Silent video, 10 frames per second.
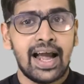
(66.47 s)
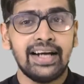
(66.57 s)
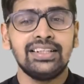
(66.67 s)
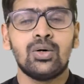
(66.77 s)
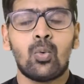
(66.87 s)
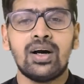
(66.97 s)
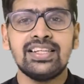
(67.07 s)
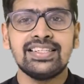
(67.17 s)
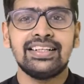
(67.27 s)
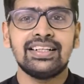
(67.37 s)
The ones
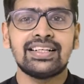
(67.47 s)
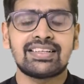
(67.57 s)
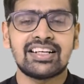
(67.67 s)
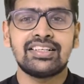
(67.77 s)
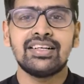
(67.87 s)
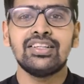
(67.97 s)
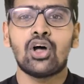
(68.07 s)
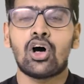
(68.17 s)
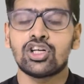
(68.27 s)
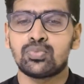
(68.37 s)
that are treated in the
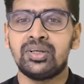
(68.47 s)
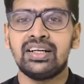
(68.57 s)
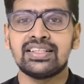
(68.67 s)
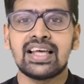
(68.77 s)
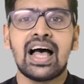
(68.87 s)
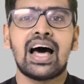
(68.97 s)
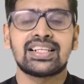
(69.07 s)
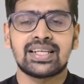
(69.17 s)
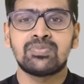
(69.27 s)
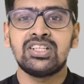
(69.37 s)
hospitals are
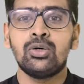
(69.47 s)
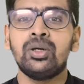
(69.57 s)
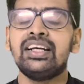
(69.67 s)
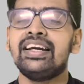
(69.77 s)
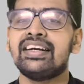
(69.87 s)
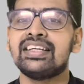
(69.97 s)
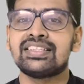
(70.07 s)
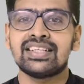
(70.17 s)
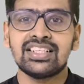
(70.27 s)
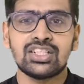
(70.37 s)
subsequently
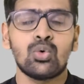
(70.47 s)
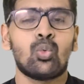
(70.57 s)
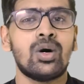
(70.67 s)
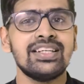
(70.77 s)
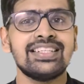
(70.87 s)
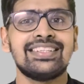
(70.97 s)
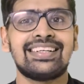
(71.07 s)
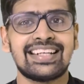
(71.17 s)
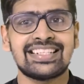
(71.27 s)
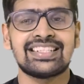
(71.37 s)
discharged once the
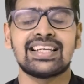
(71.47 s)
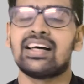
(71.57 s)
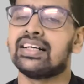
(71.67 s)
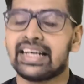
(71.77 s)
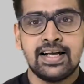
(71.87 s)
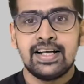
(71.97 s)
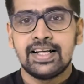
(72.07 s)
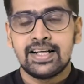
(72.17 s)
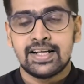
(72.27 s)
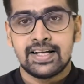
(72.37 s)
tests are negative.
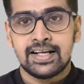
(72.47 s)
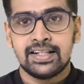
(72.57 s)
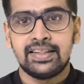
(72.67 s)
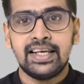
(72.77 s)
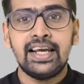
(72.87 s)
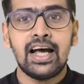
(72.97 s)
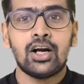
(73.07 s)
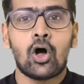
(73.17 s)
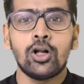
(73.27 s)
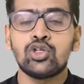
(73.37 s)
They are
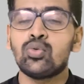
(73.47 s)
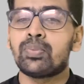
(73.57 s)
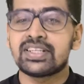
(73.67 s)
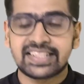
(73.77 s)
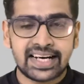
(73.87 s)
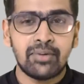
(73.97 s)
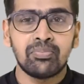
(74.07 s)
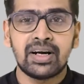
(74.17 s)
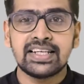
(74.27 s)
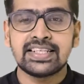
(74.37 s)
also prescribed
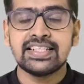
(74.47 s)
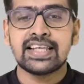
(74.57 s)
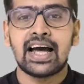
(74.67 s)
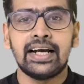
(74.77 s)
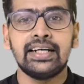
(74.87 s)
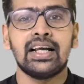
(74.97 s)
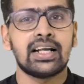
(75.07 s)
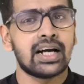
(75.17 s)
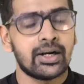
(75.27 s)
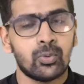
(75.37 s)
medicines and are
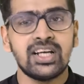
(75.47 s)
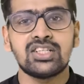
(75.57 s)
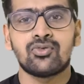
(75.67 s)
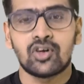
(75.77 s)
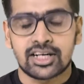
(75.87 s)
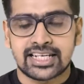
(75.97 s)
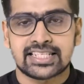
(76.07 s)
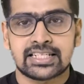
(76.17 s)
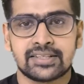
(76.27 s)
advised for rest.